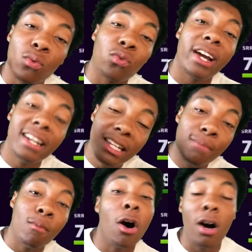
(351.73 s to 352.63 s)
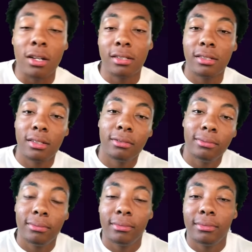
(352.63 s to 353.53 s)
Randy Moss.
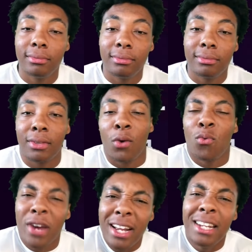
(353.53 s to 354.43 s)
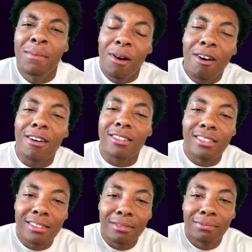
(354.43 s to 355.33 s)
Randy
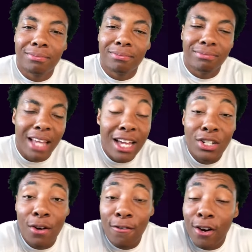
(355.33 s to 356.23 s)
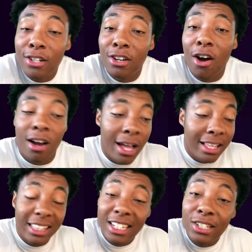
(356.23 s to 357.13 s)
Moss as your first card.
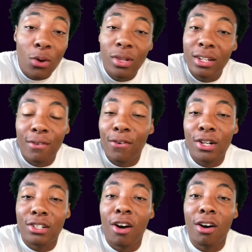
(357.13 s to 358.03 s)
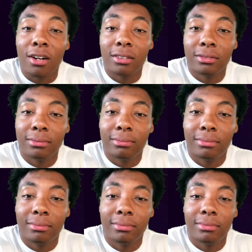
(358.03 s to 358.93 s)
This is only the first card.
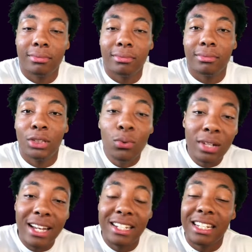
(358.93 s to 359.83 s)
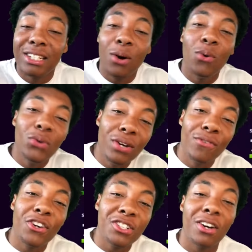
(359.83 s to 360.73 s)
2 legends, it's only the
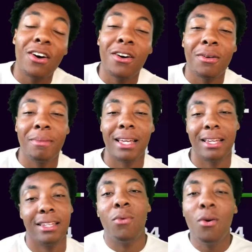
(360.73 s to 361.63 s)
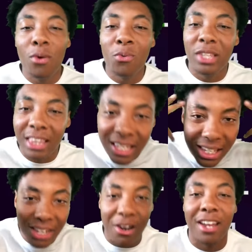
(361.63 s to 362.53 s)
first card, man. What were we
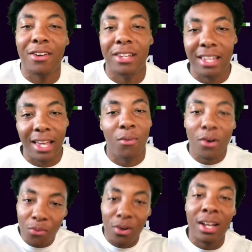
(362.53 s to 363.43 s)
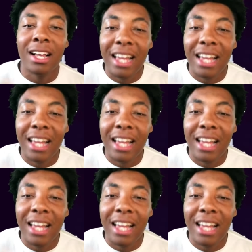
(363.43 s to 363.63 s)
thinking right here, EA? What?